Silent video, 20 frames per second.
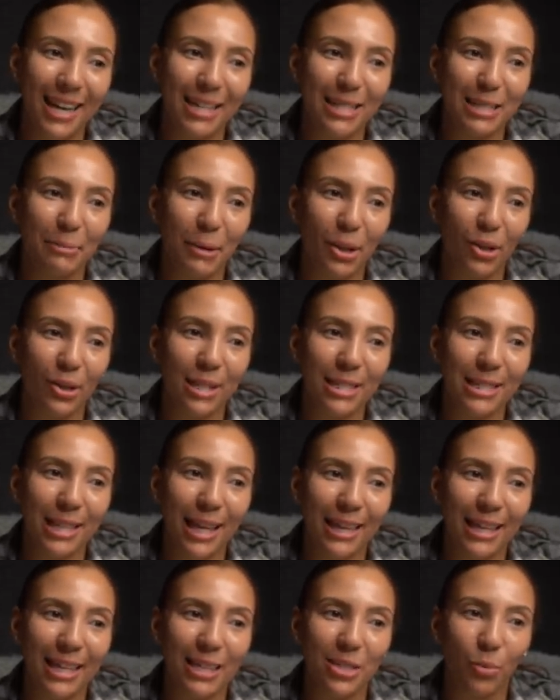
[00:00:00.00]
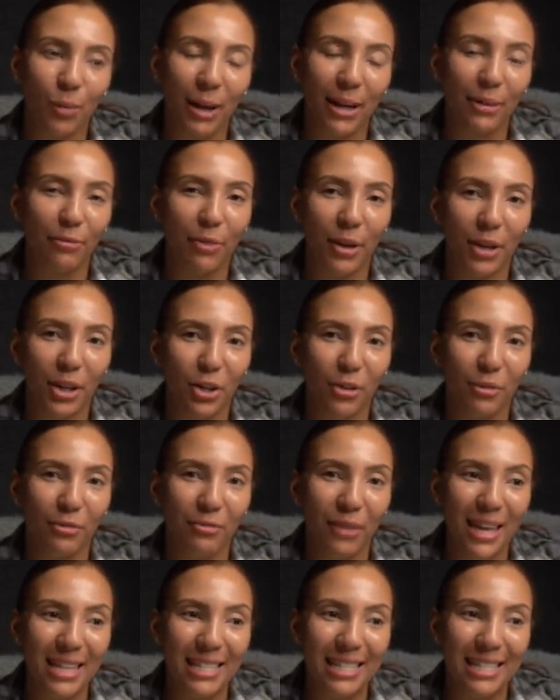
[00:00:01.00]
And Spirit is like, it's right in front of your
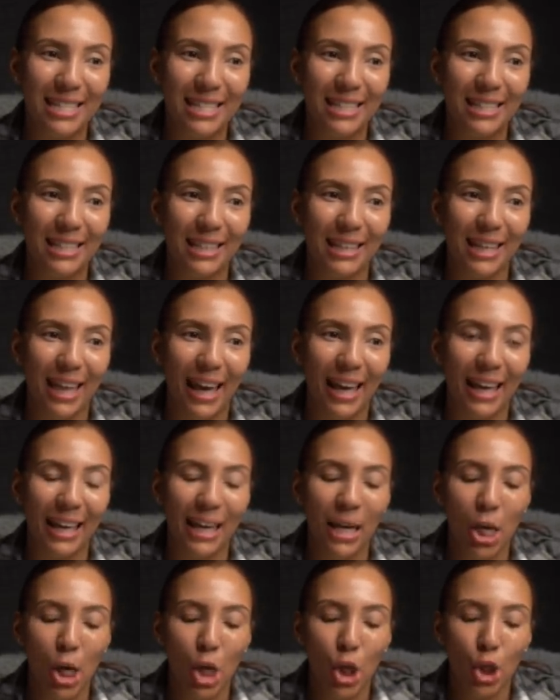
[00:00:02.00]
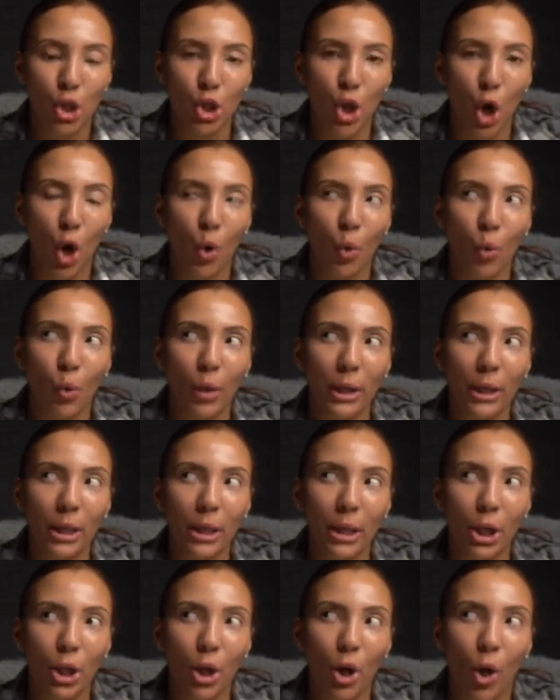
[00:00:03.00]
face. Okay. So,
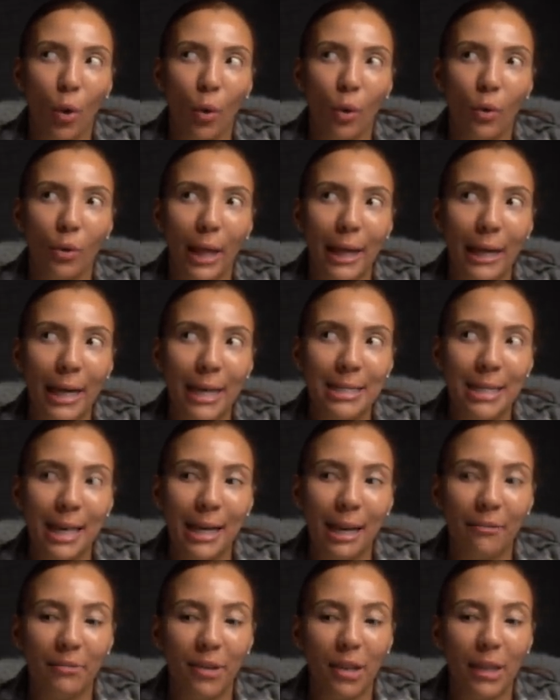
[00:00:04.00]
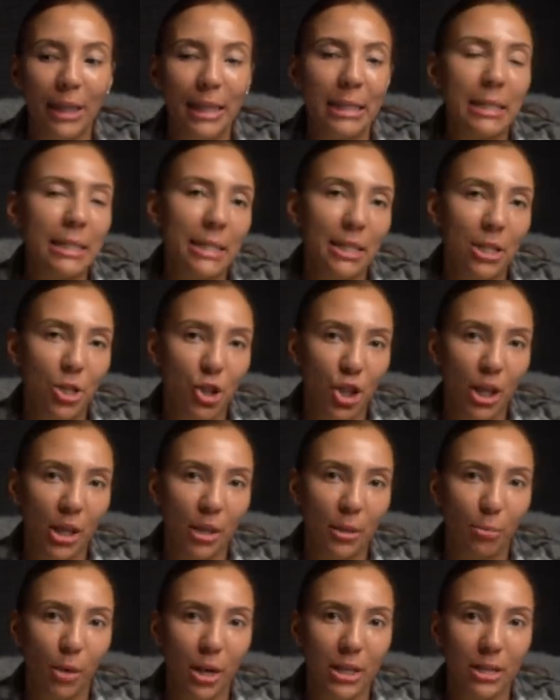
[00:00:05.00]
you know, like I said, I feel like a decision in
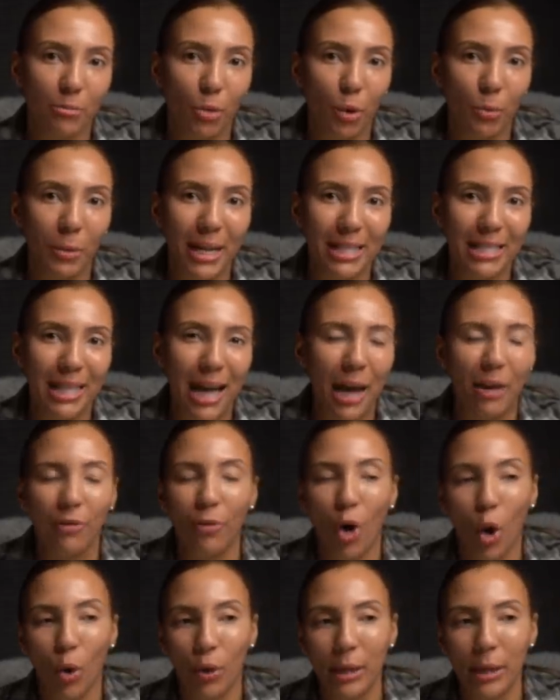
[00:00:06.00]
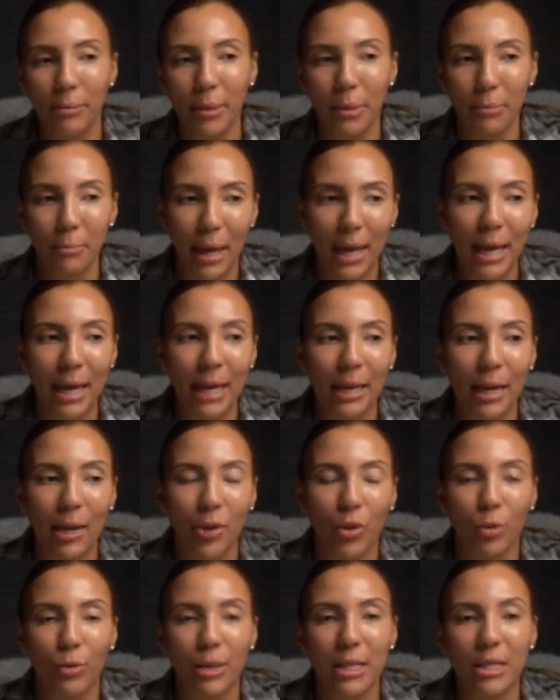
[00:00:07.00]
the present moment has kind of already been made.
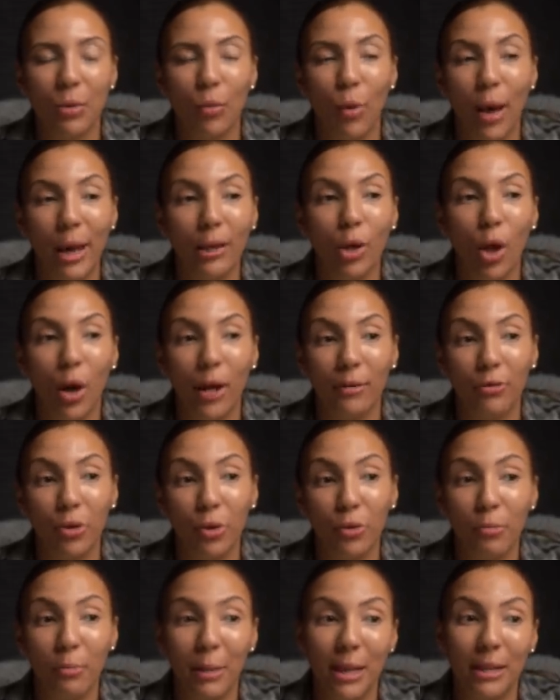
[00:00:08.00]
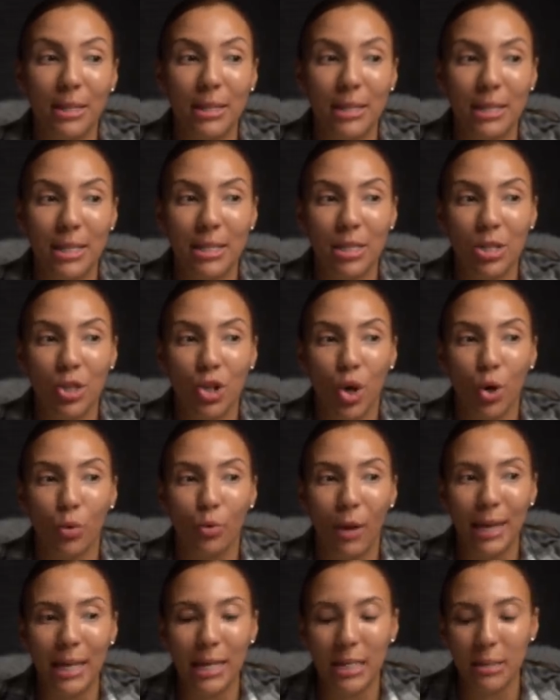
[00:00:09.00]
And the reason why a lot of you've made this decision
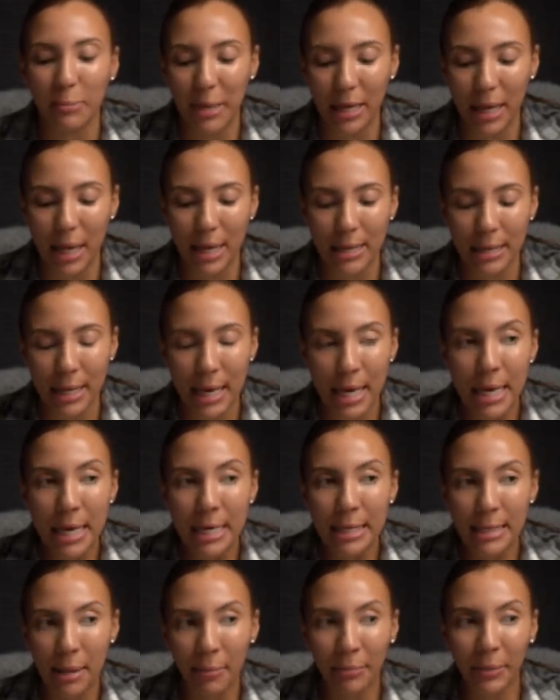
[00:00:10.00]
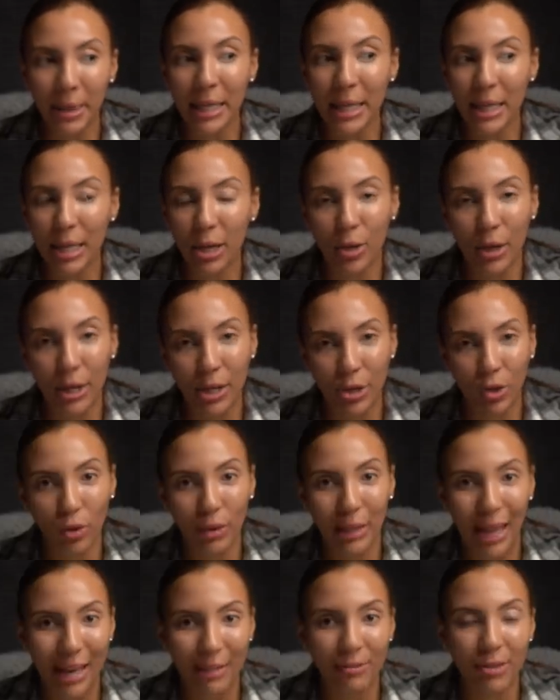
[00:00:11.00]
already is because something here in your
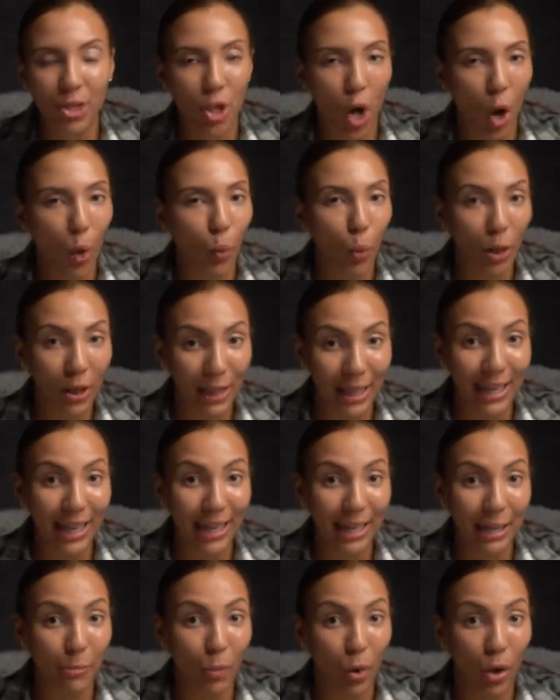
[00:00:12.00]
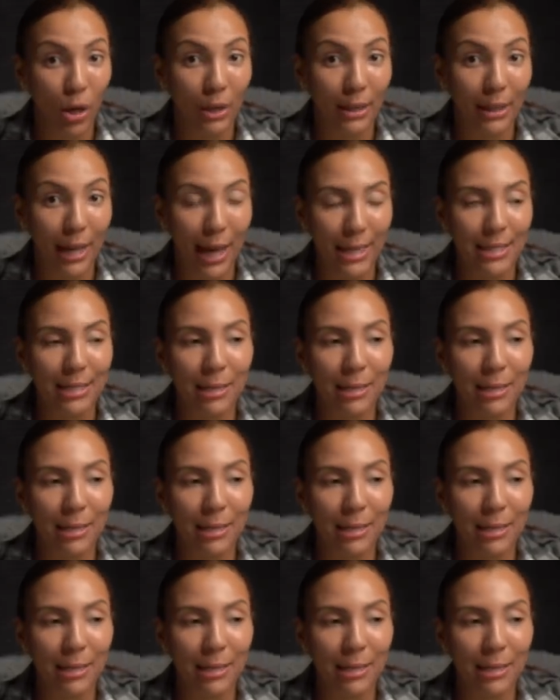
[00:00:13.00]
life is not working anymore. Okay.